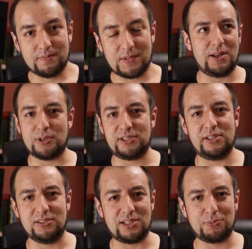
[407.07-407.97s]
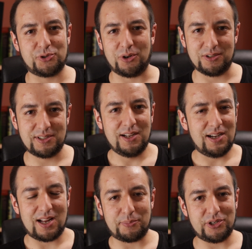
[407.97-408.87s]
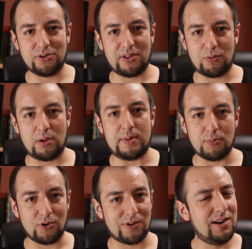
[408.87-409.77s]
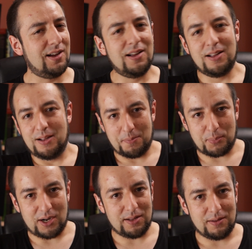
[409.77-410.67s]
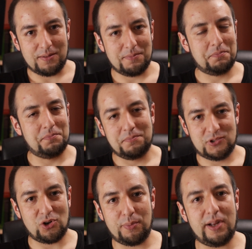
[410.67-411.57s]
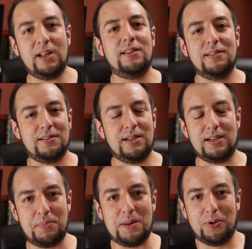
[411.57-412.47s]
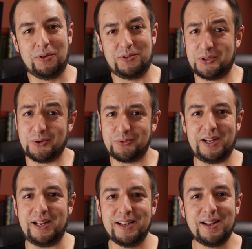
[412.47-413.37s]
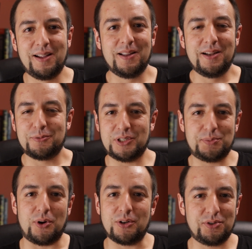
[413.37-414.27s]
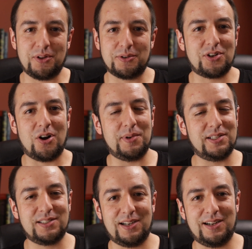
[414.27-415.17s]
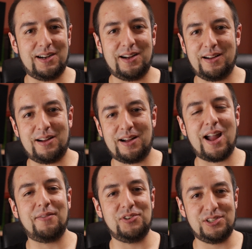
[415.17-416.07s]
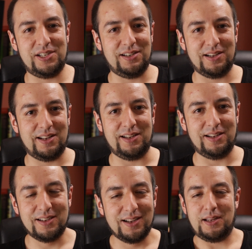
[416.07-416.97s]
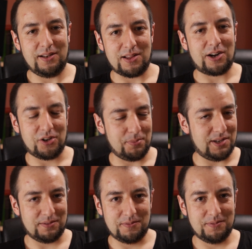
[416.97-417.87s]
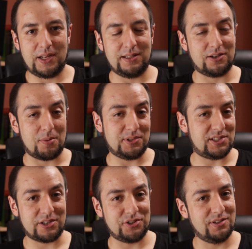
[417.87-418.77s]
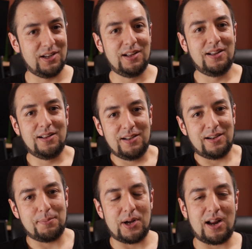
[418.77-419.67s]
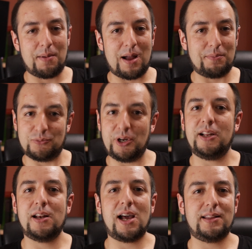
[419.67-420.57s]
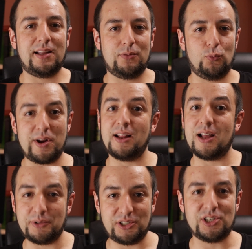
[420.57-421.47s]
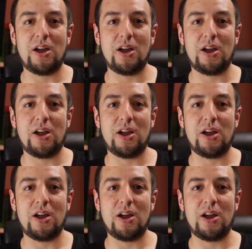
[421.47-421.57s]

There were still some trolls, and I'm pretty sure there will be more, but so be it. People don't really respond to those comments. I haven't seen any heated argument in the comment section, but I'm really glad that we allowed each